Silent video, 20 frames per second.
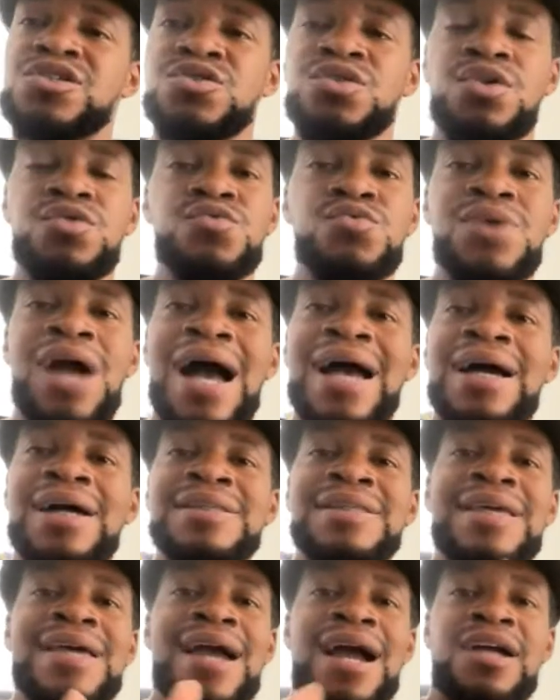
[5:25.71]
You know, you got a
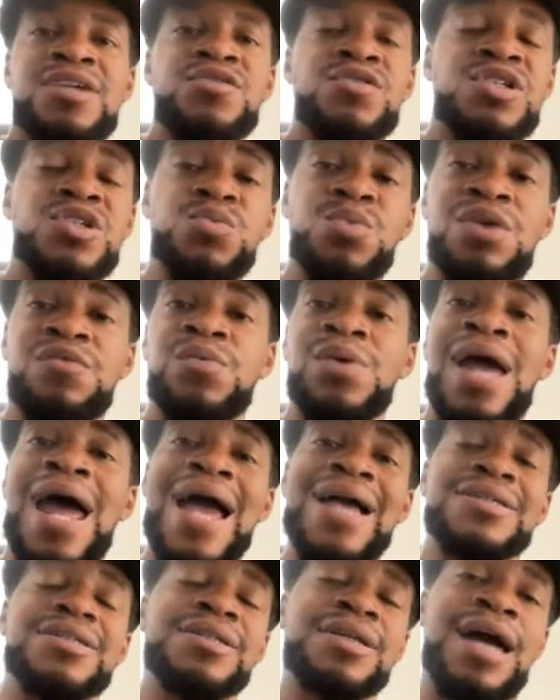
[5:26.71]
DeAndre Swift. We
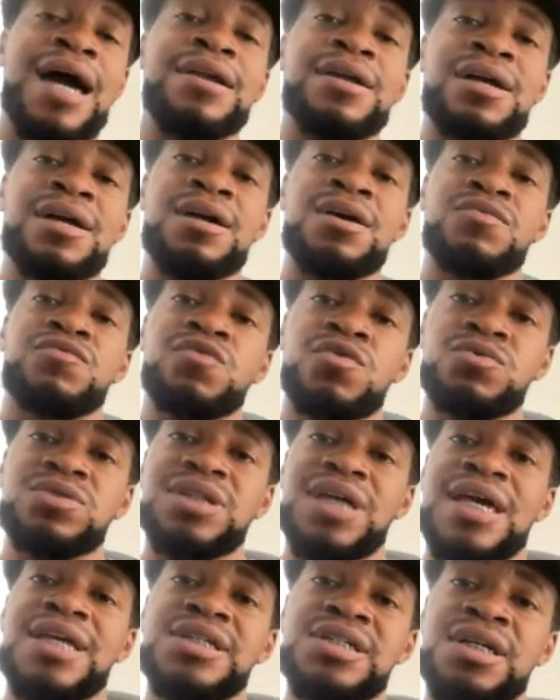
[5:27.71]
actually got a good
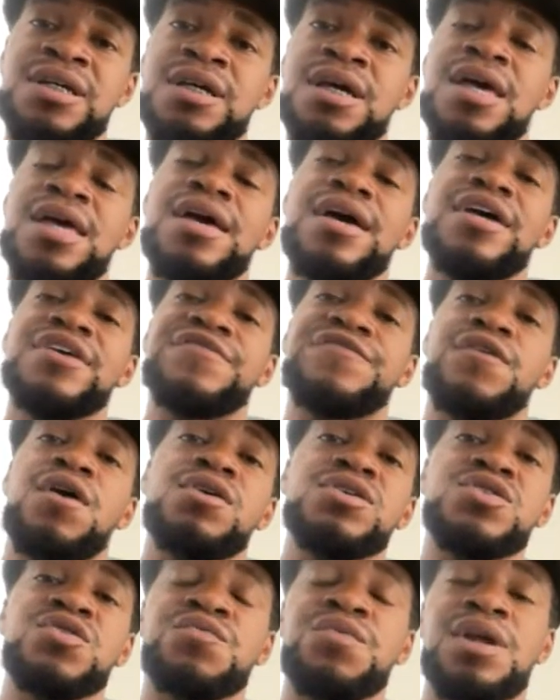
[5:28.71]
rotation as far
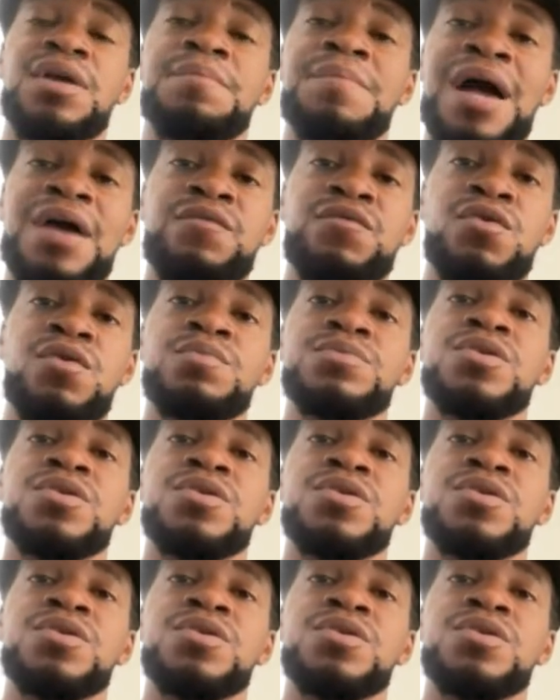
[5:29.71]
as the running back room.